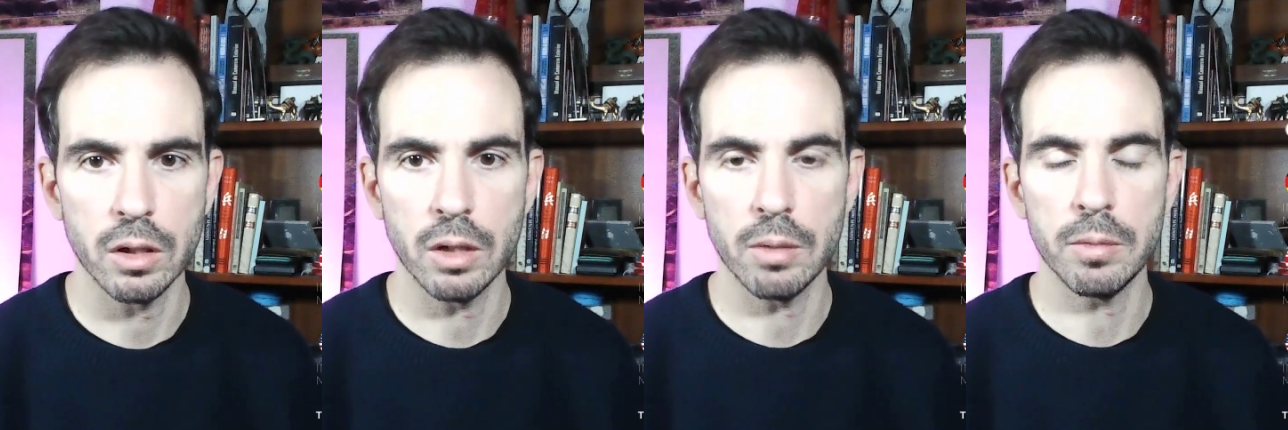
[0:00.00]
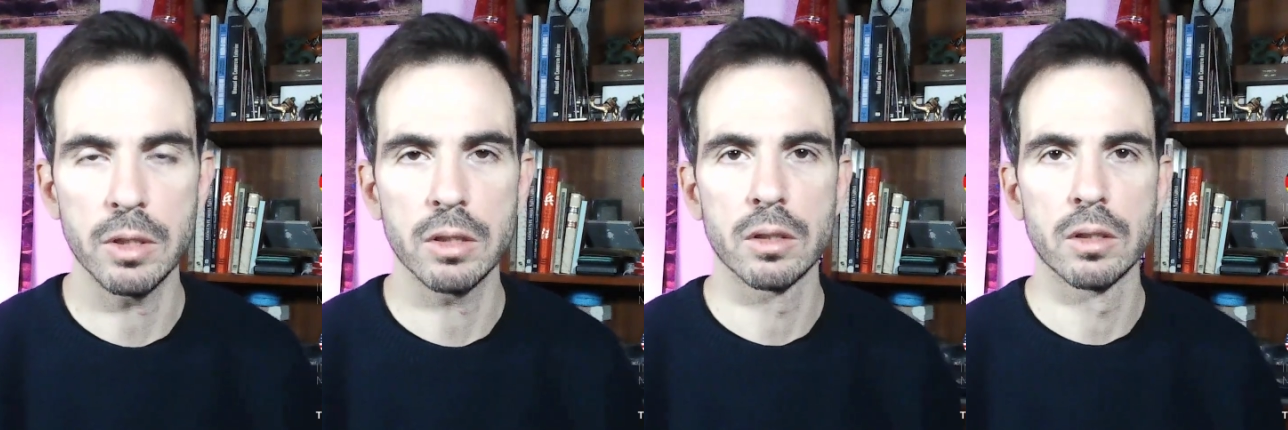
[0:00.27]
I
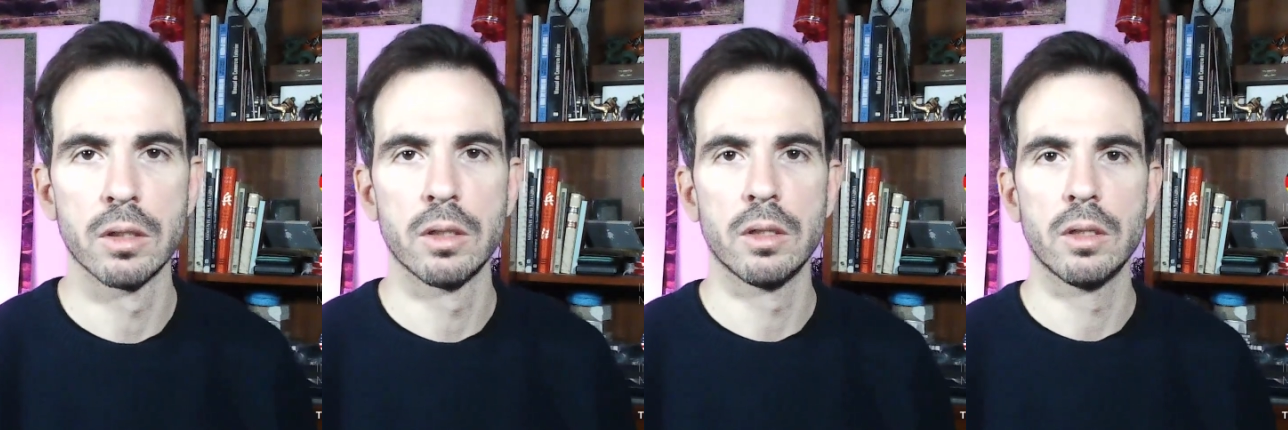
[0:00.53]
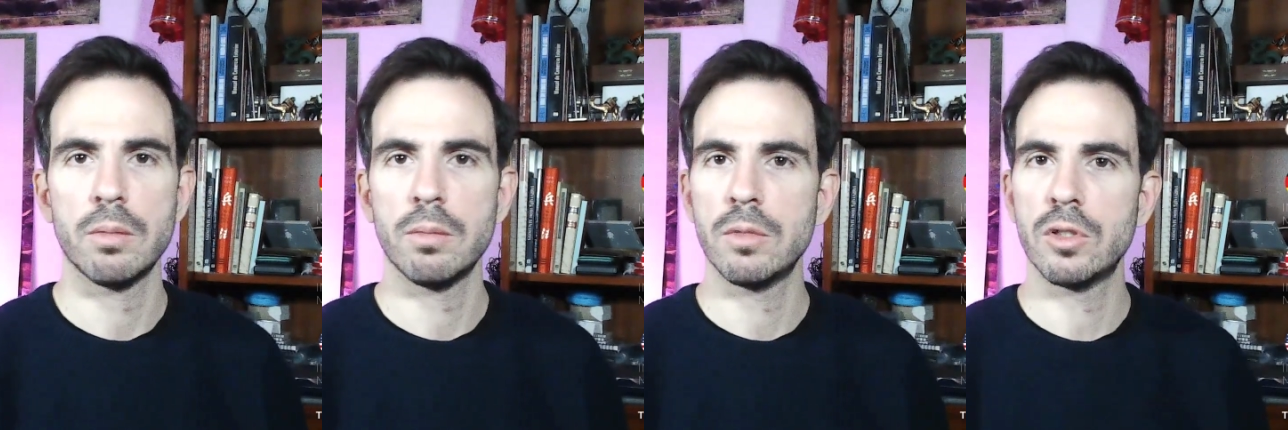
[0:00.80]
mean,
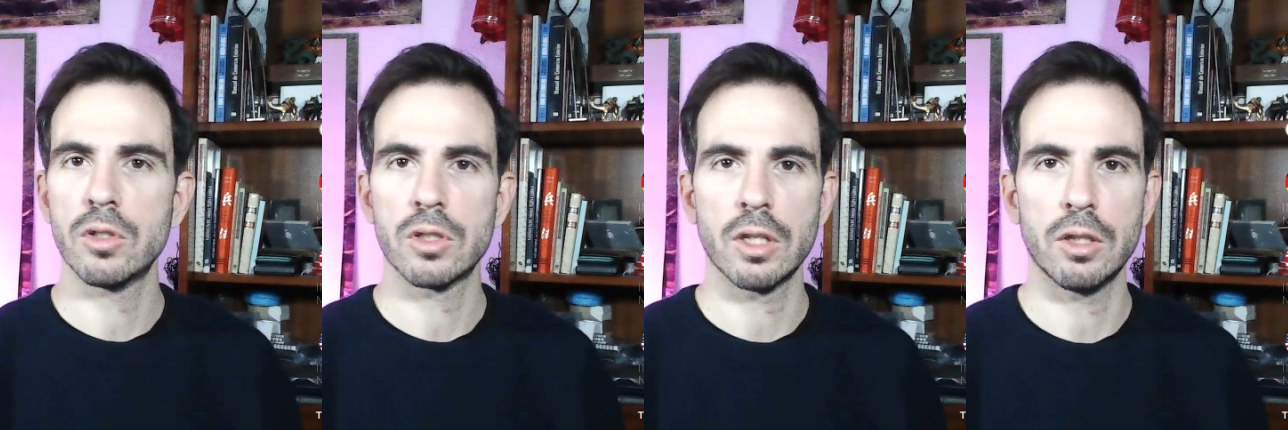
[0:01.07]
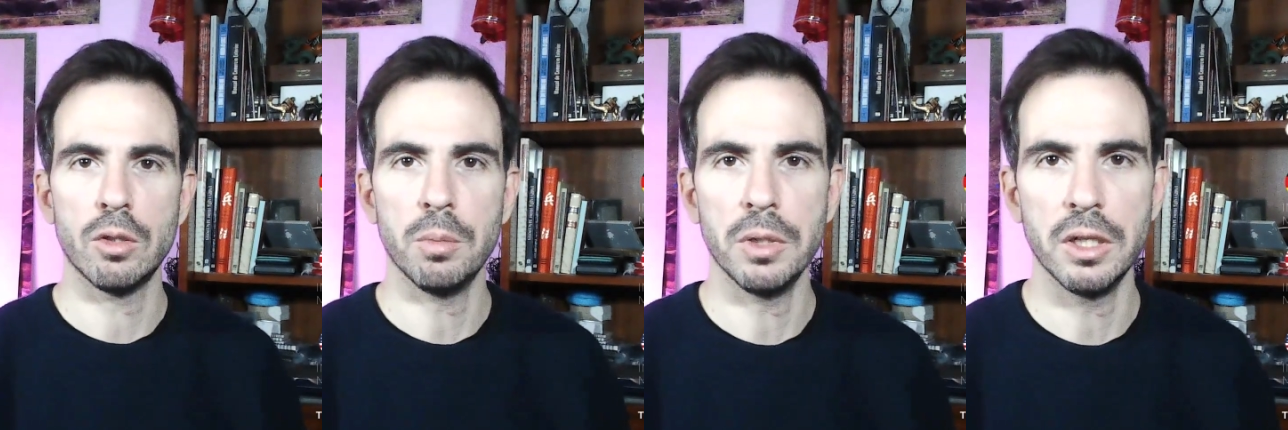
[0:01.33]
just at
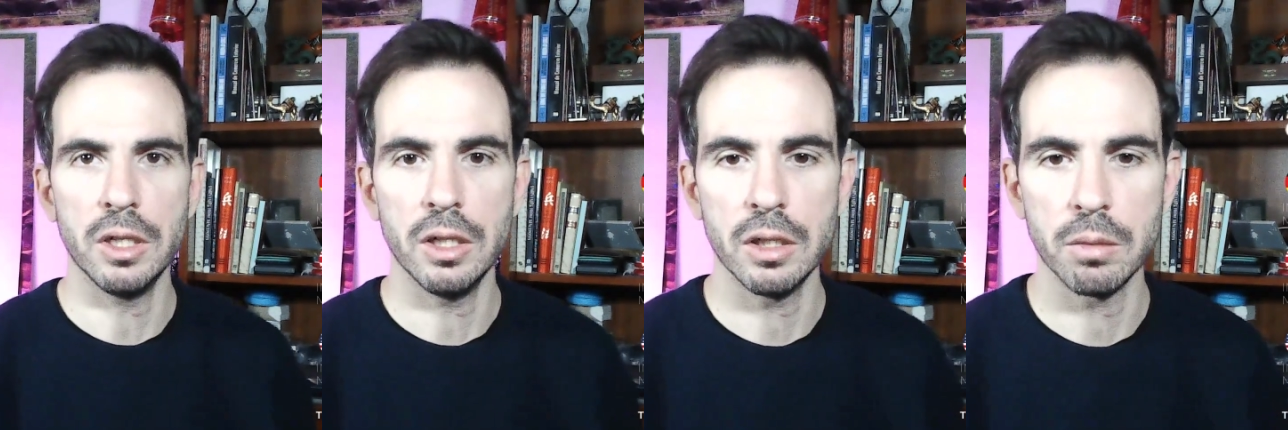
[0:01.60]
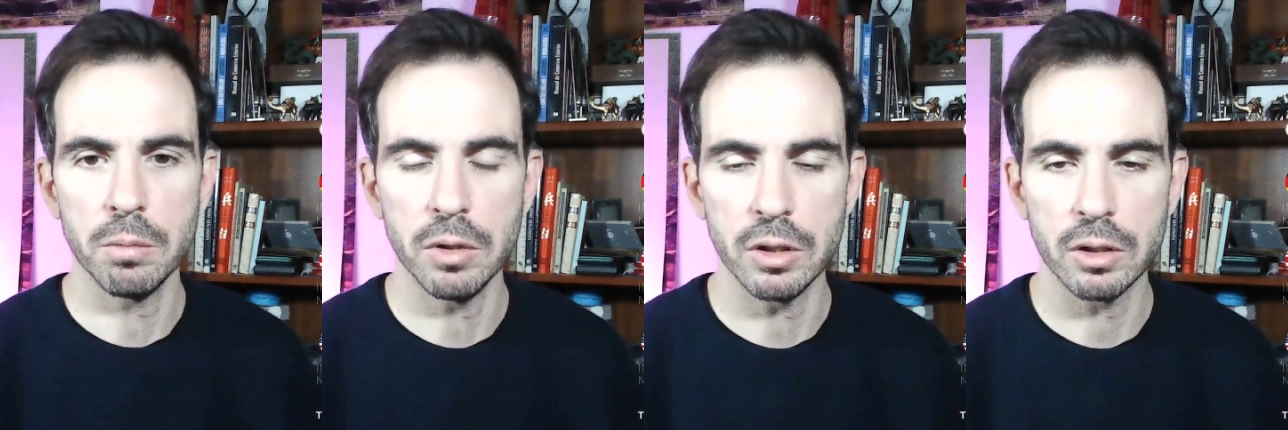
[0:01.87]
the beginning,
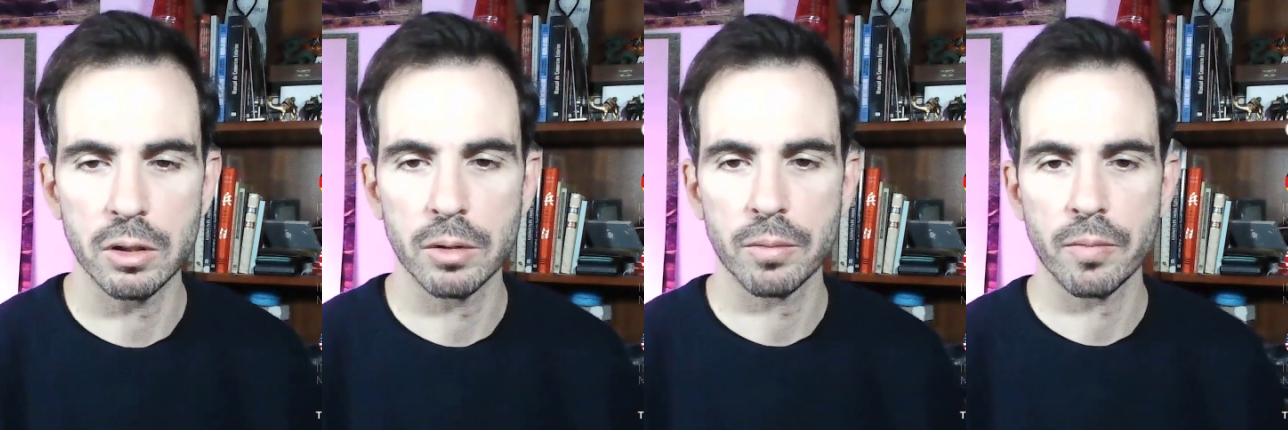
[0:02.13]
but